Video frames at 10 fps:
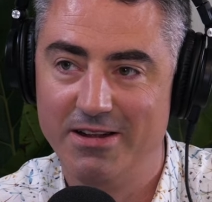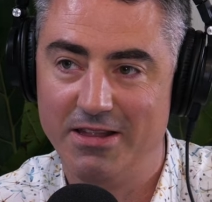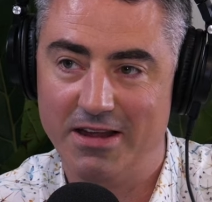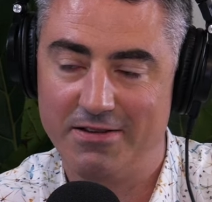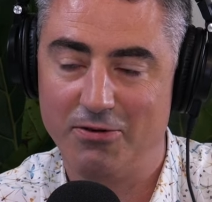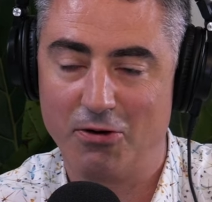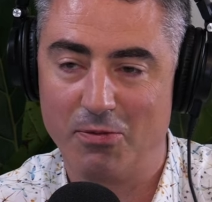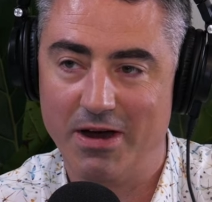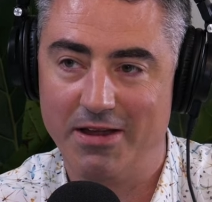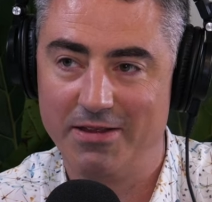let's talk
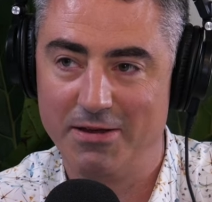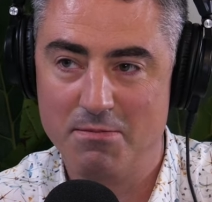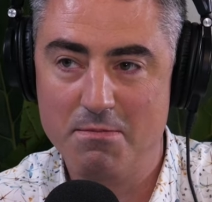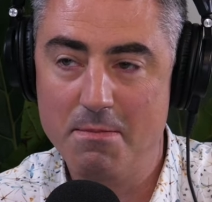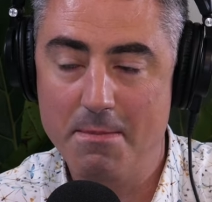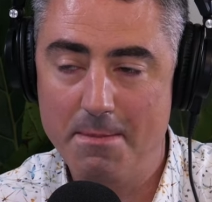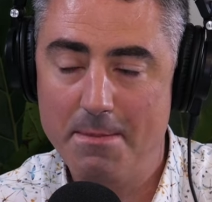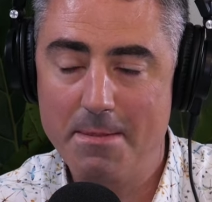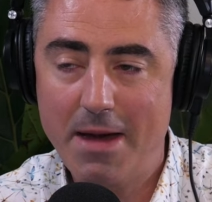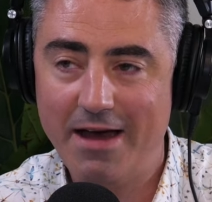about the
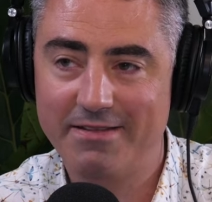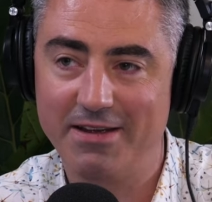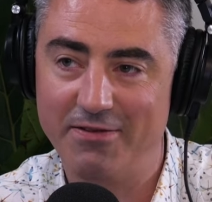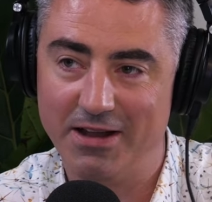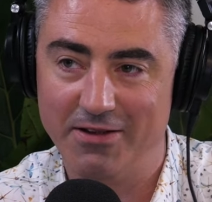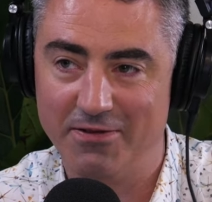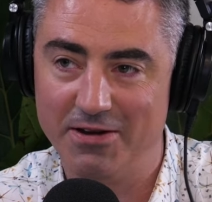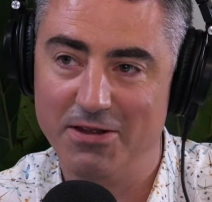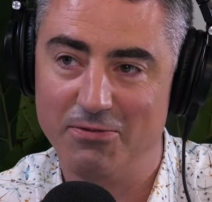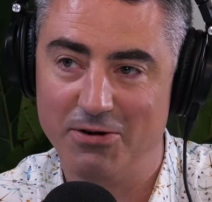massive elephant
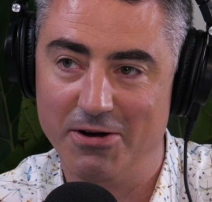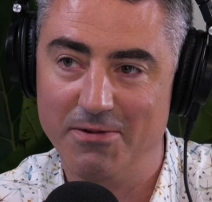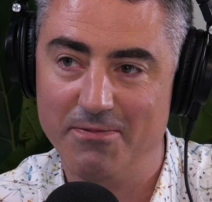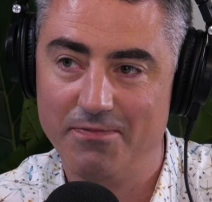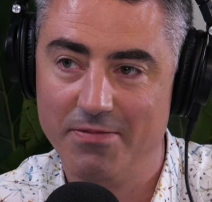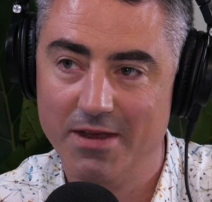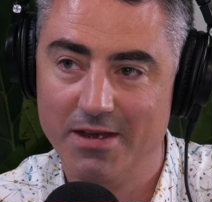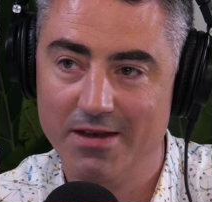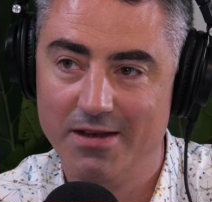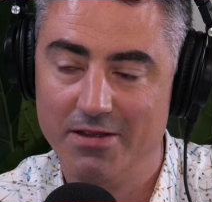in the room.
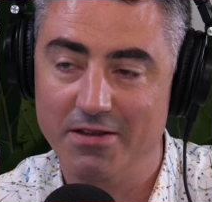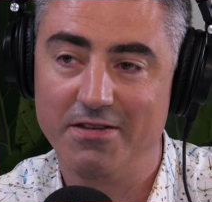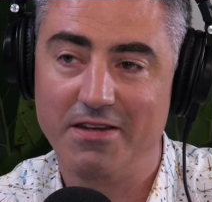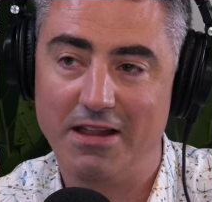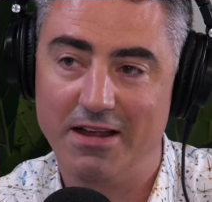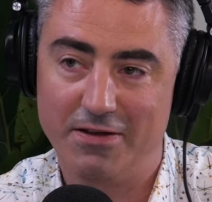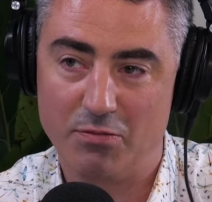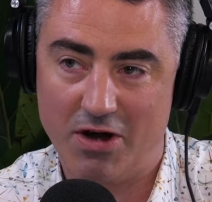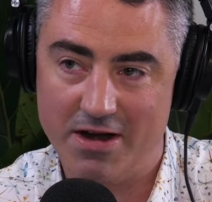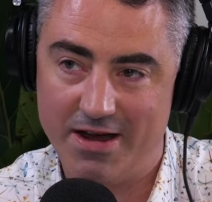This is our last brain